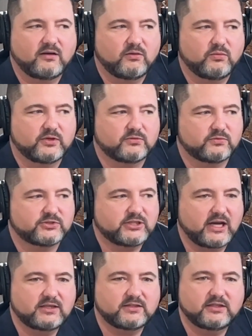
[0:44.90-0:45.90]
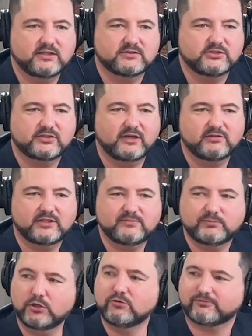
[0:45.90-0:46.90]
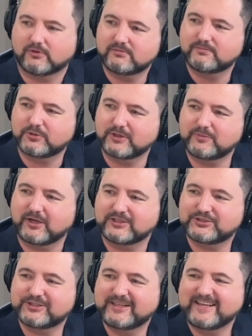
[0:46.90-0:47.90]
with recycling and just everything beautiful, pretty much.